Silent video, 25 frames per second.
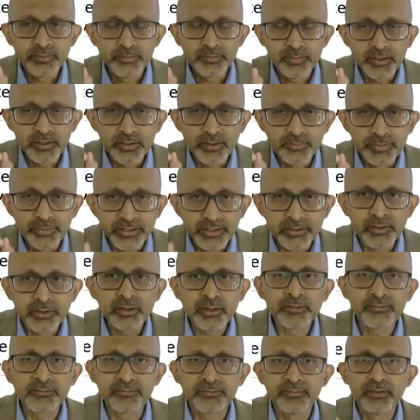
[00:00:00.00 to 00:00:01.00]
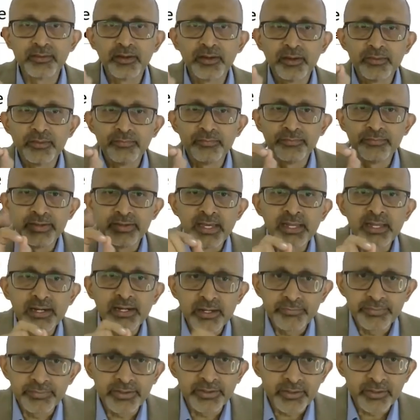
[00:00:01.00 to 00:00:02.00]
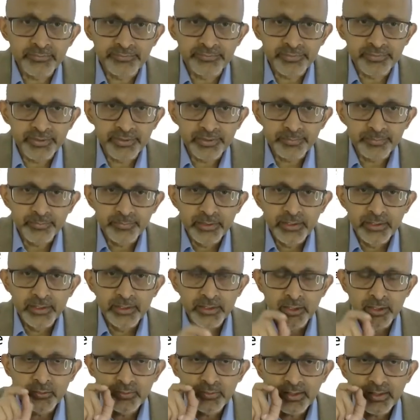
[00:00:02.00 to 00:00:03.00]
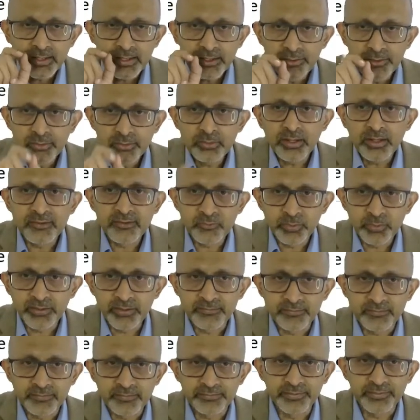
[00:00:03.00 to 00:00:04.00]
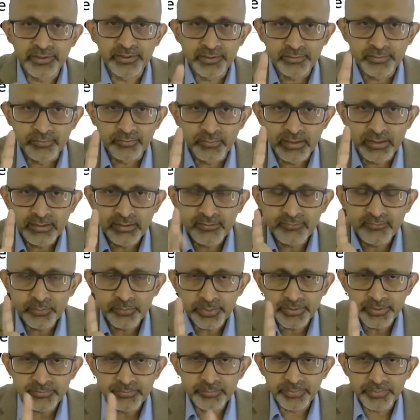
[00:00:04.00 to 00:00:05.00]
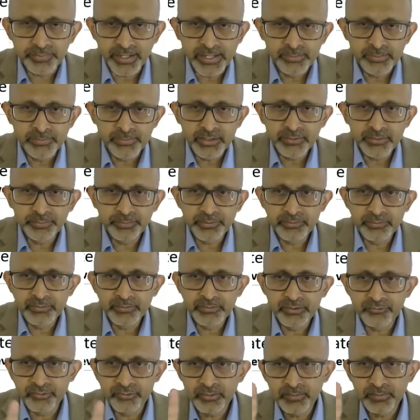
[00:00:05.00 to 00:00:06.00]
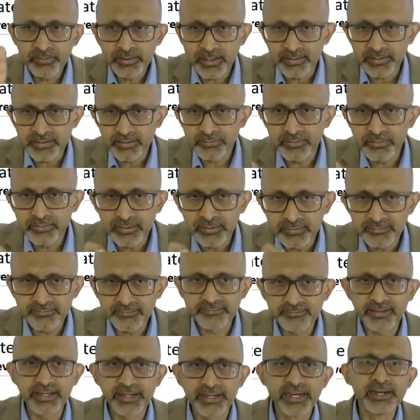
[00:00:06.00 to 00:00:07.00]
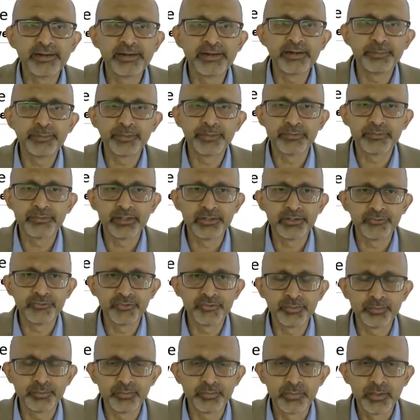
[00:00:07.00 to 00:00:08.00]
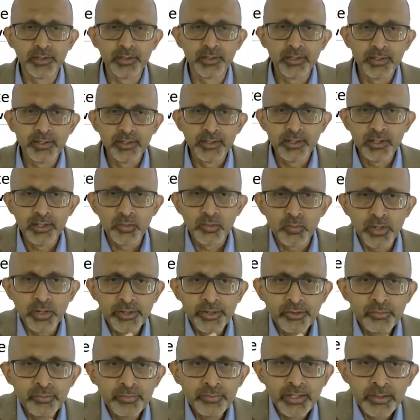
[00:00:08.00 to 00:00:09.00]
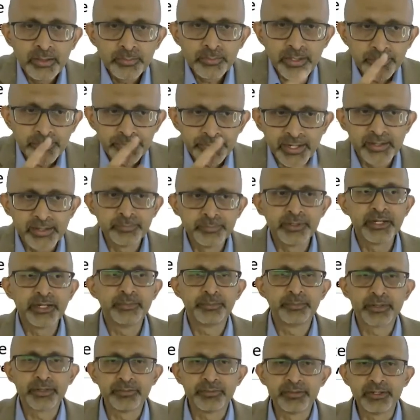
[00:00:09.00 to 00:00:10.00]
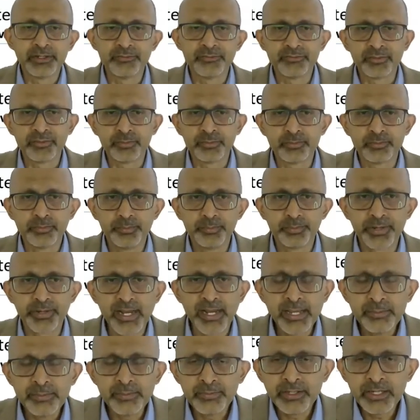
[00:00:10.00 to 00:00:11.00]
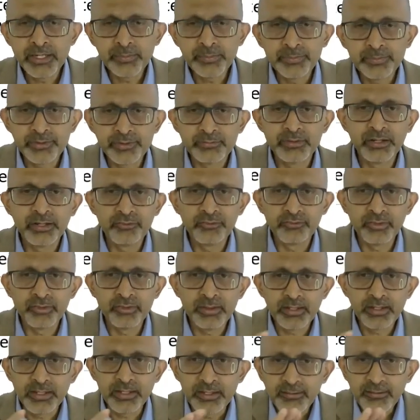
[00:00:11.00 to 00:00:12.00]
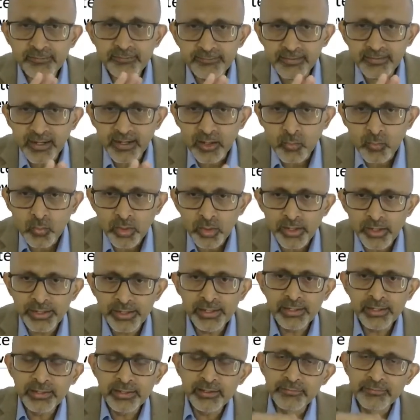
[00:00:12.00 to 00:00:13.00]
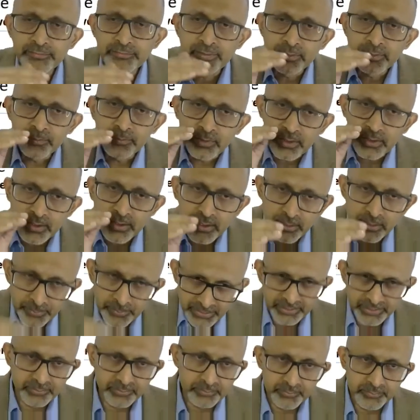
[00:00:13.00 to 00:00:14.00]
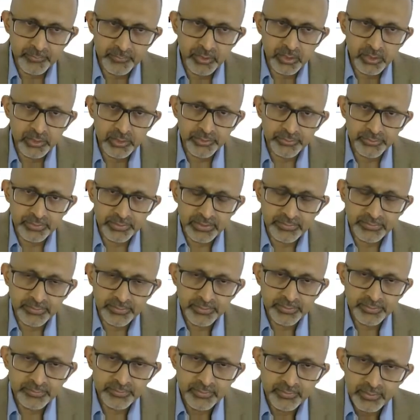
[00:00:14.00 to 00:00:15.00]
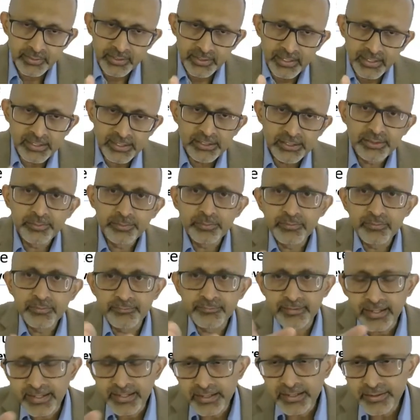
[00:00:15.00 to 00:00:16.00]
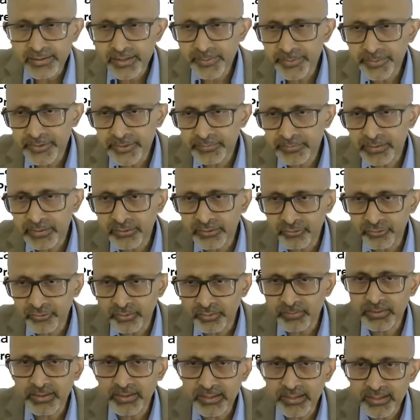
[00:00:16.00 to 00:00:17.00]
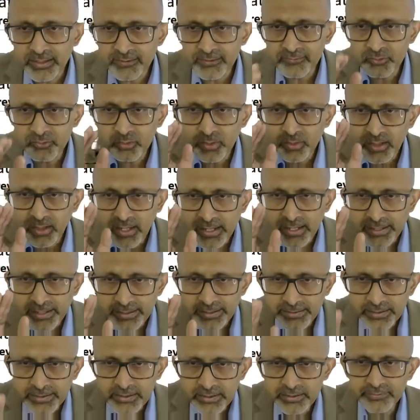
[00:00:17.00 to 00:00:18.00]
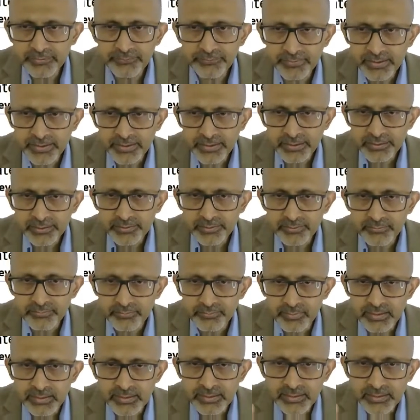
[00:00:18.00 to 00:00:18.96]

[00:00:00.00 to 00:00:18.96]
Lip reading: because we are aware of it. Now, there are two aspects of it. One is primary prevention, other one is a secondary prevention. What do you mean by primary prevention? Primary prevention is avoiding it from coming altogether. And secondary prevention is to identify it when it